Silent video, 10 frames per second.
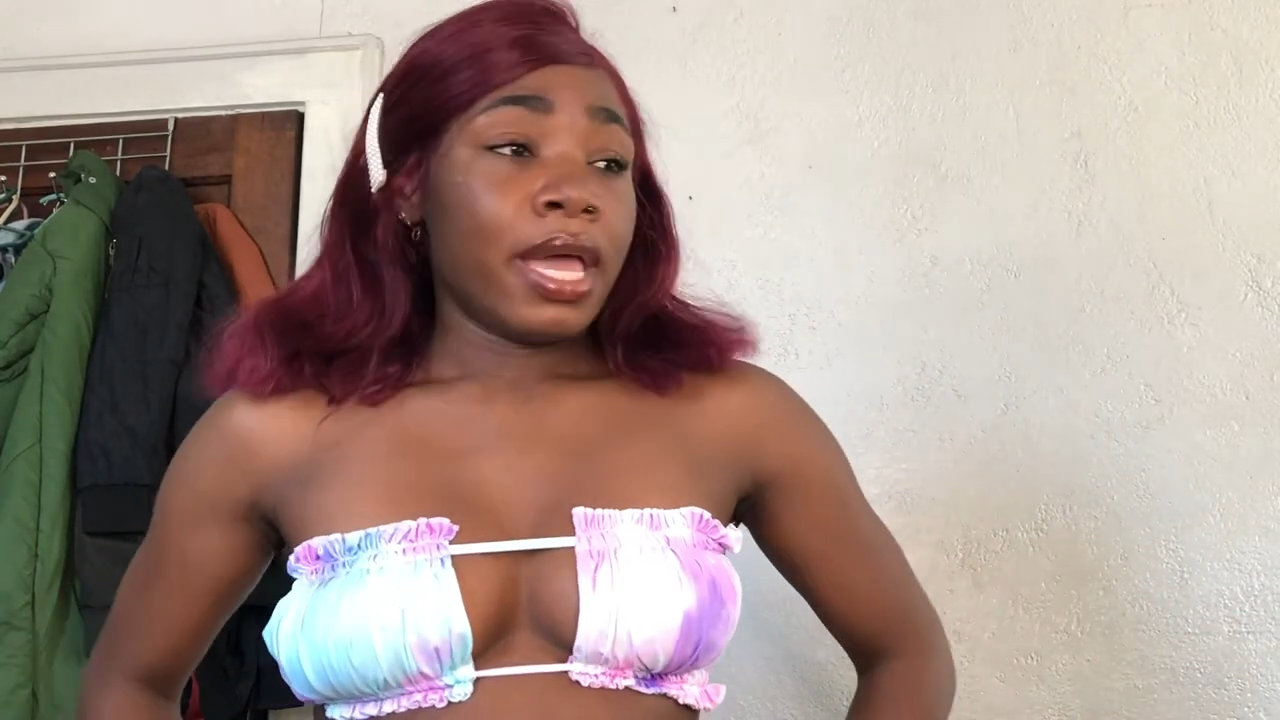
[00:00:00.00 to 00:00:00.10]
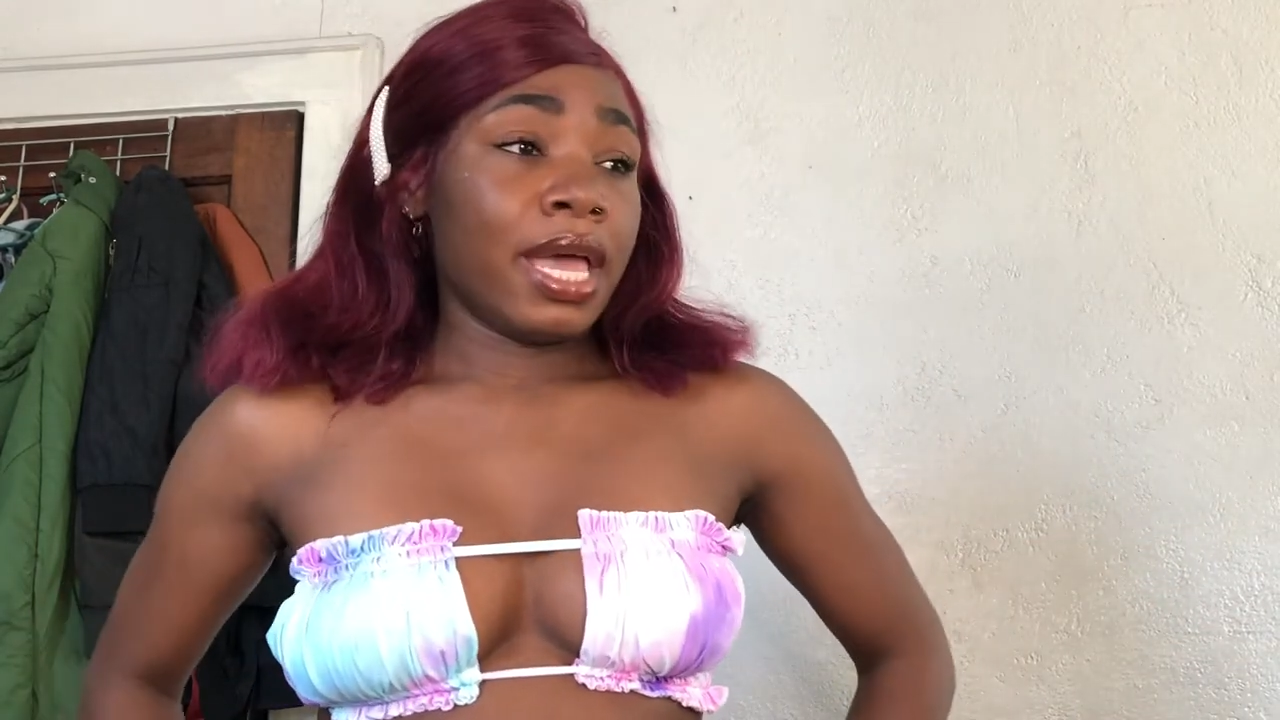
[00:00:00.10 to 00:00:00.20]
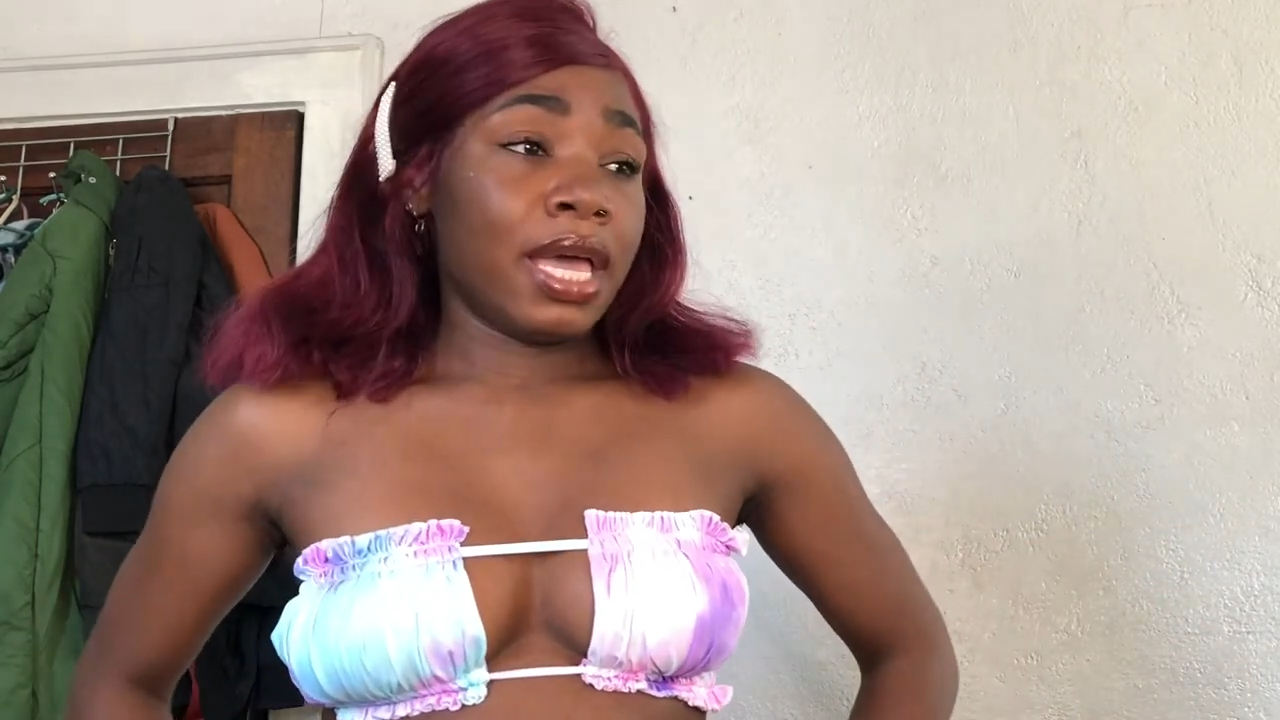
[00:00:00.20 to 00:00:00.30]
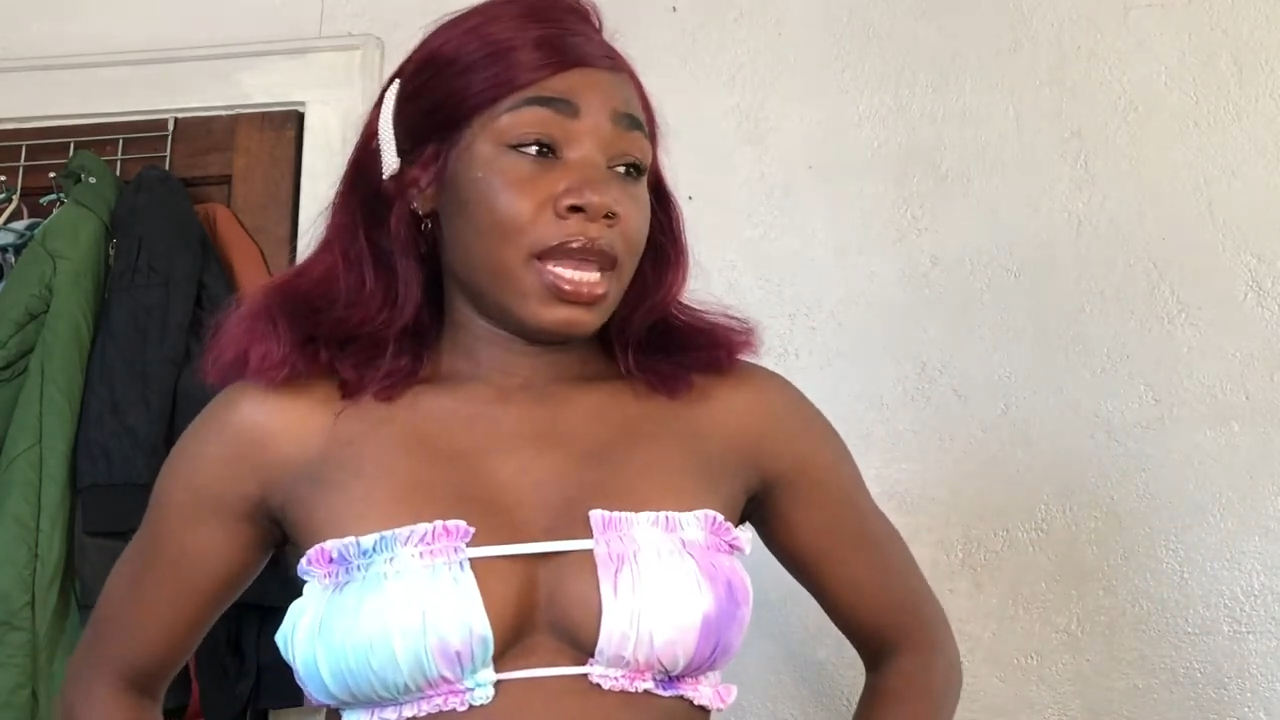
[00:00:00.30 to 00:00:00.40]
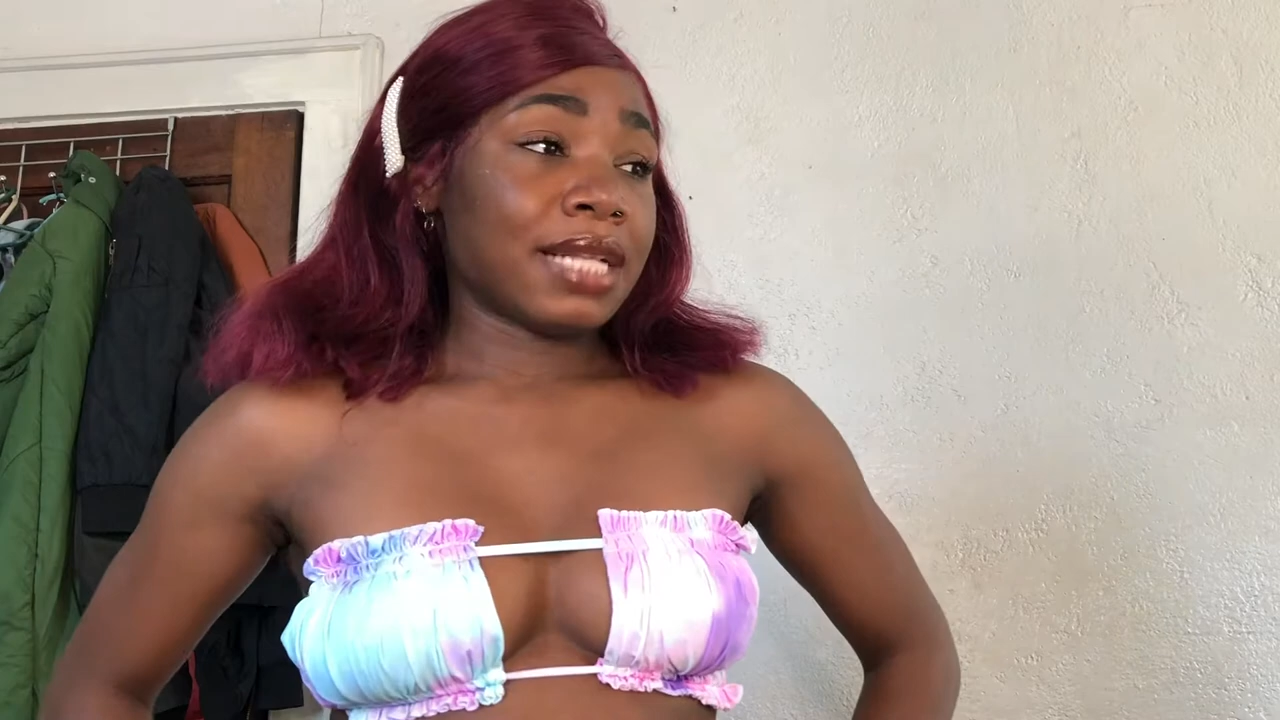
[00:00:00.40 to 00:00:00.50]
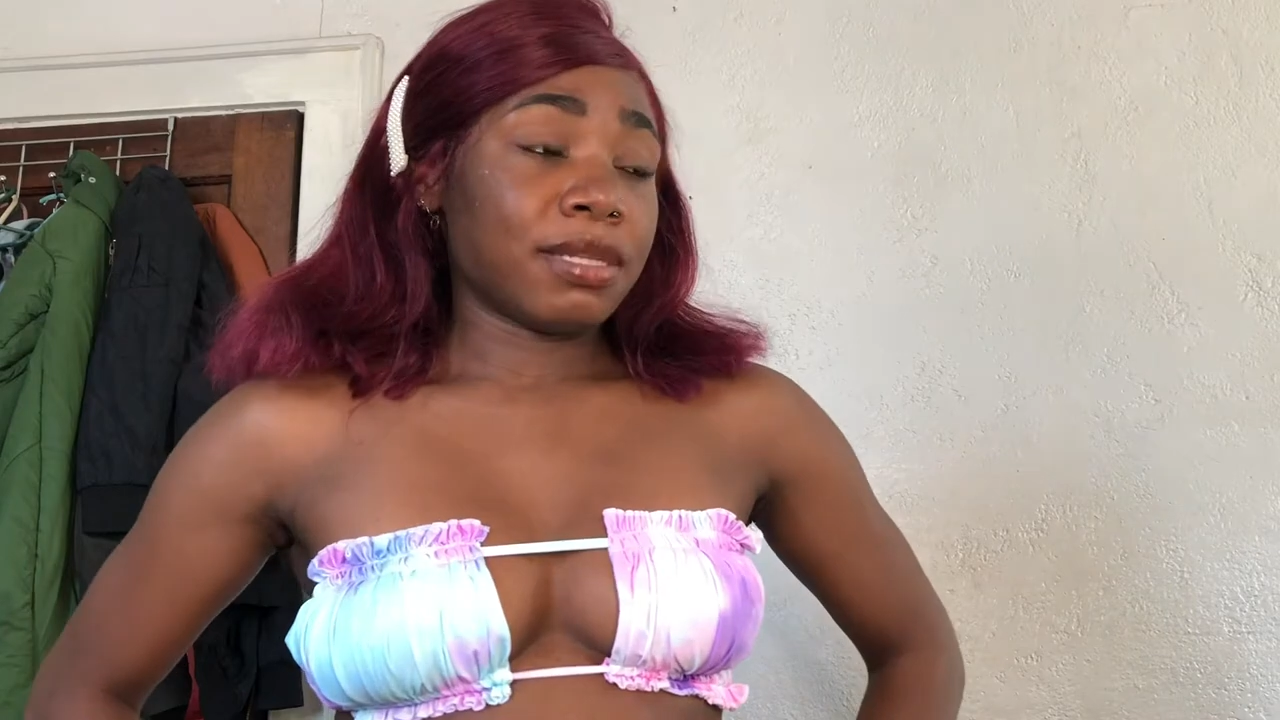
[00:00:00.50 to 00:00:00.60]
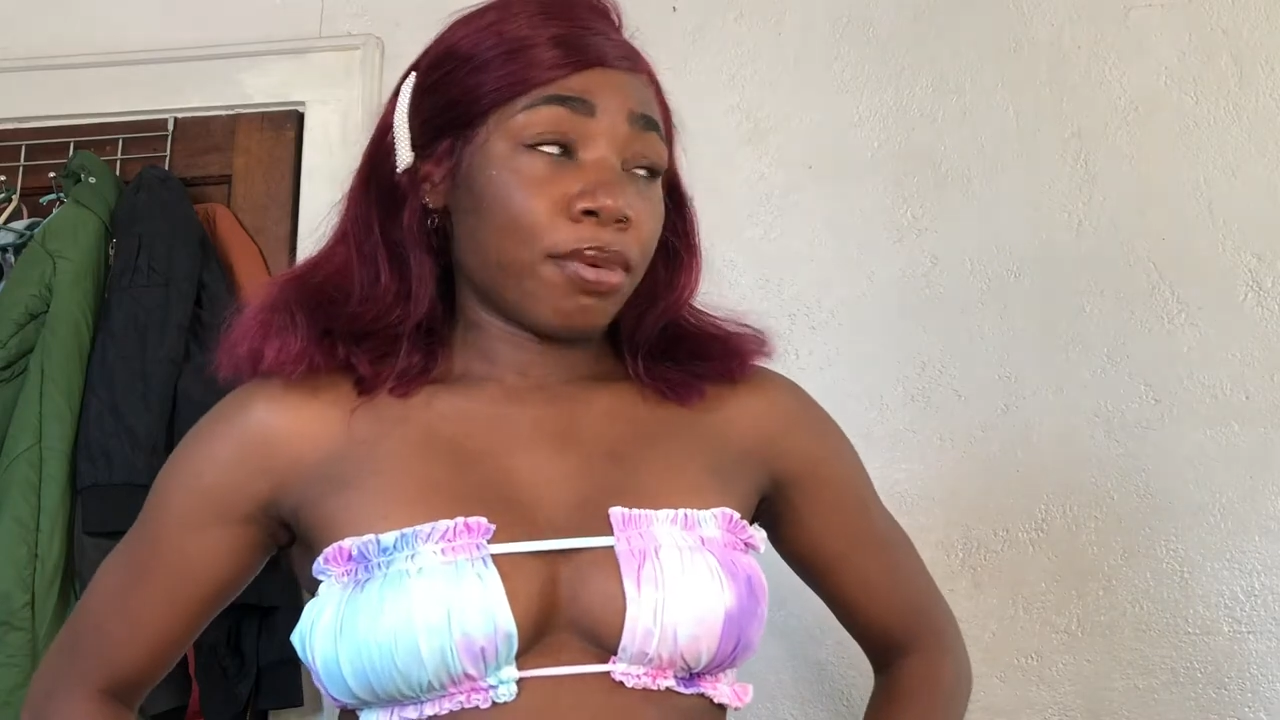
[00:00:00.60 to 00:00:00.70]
and that's a